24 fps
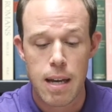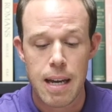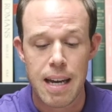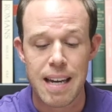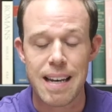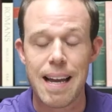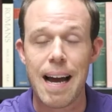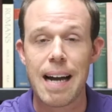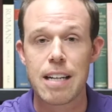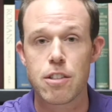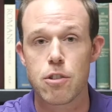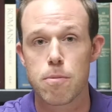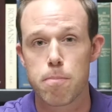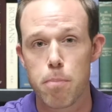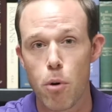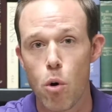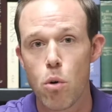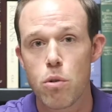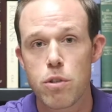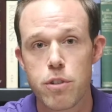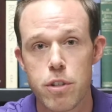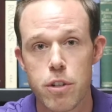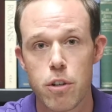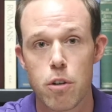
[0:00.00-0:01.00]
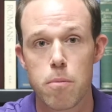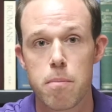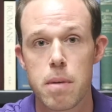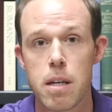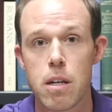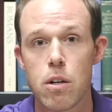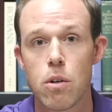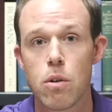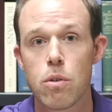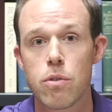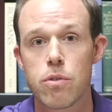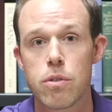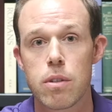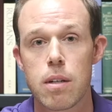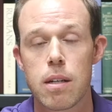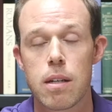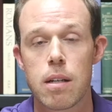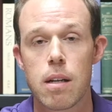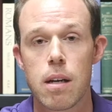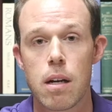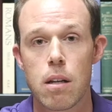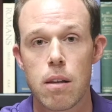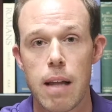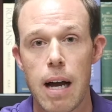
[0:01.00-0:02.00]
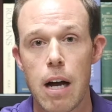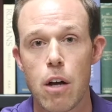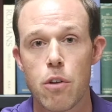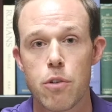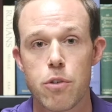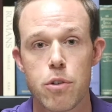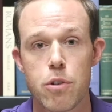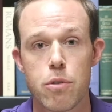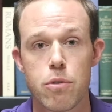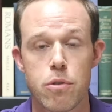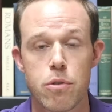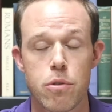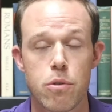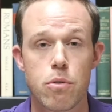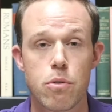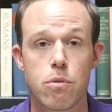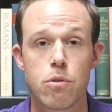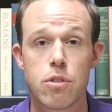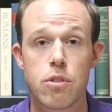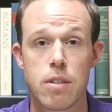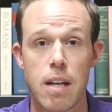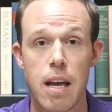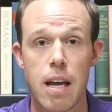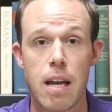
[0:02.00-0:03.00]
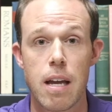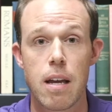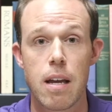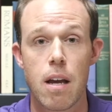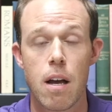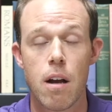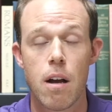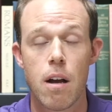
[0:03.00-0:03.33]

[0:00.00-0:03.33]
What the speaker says: It adds bulk to your meals and allows you to stay